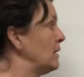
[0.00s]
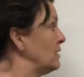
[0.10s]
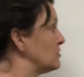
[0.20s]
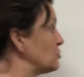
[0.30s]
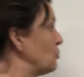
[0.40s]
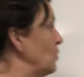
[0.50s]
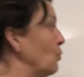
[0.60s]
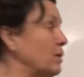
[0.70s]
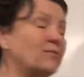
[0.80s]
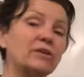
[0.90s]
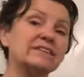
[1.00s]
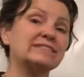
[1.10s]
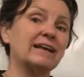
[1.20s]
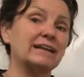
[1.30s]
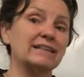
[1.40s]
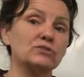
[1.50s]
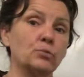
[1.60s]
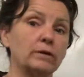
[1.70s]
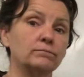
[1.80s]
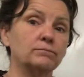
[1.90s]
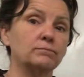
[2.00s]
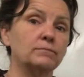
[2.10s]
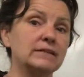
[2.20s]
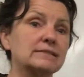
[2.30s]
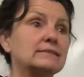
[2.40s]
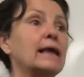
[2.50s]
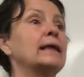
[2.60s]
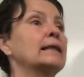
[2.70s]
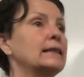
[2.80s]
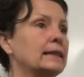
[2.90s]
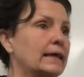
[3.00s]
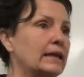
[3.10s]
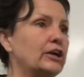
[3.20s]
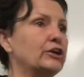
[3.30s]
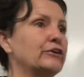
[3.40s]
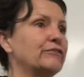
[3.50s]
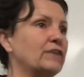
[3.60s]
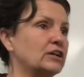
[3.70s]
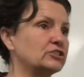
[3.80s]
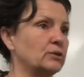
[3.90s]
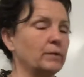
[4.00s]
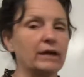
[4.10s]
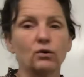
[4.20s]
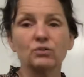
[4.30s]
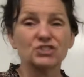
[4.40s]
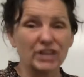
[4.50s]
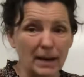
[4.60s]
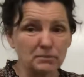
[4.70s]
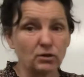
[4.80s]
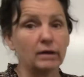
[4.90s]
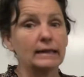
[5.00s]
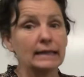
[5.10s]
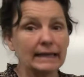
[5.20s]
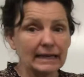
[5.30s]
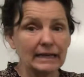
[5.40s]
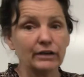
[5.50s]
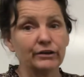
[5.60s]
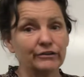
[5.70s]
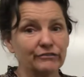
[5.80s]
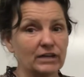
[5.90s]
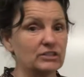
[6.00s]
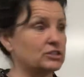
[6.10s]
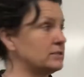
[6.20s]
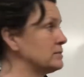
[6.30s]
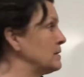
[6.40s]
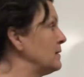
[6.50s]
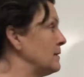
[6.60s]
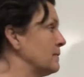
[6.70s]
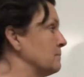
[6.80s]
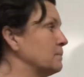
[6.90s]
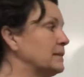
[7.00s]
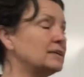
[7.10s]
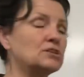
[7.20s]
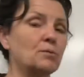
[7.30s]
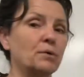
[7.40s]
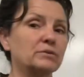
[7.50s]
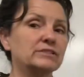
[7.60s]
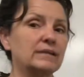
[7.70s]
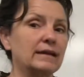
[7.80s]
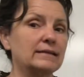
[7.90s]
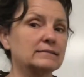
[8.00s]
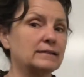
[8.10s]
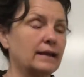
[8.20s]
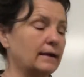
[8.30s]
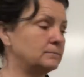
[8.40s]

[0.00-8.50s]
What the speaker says: So we've already studied this one. This is a linear function. We had a whole chapter on linear functions, but that's not what we're studying today.